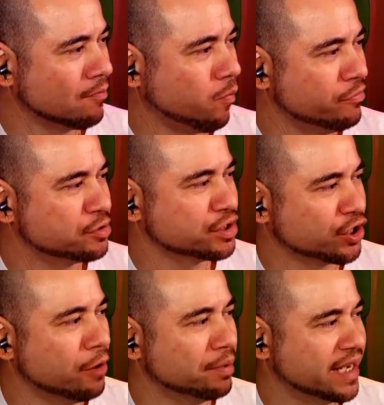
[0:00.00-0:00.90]
This was a
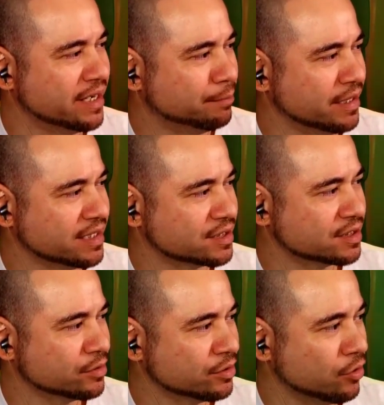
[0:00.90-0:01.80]
complicated piece,
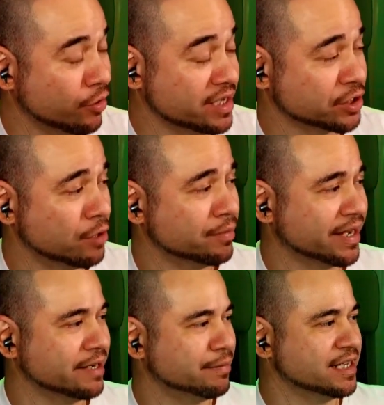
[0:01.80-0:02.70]
or is a
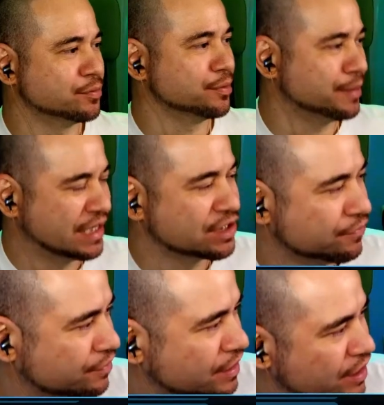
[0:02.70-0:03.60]
complicated piece, because
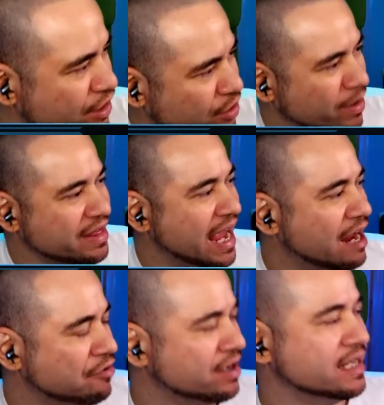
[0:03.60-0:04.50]
of the way the
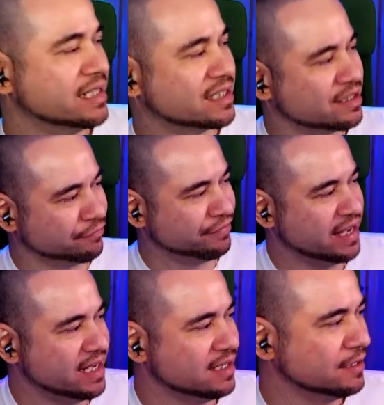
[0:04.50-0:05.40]
hair is, the
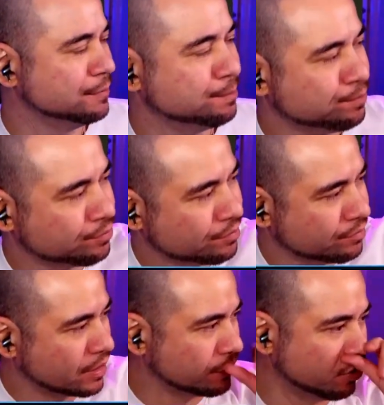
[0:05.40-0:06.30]
feet,
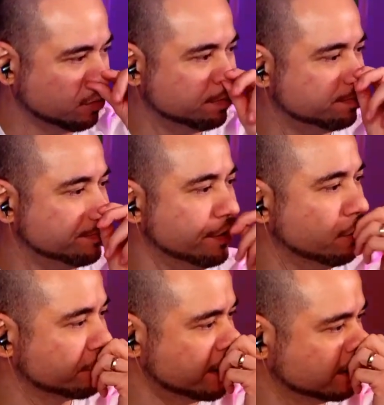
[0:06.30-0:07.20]
the
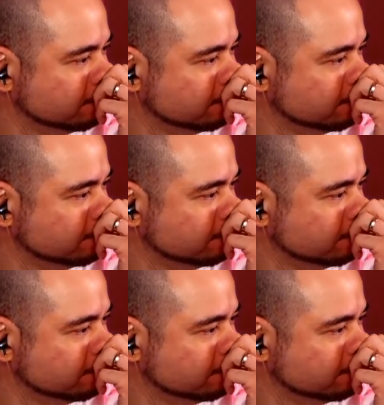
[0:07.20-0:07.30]
whole thing.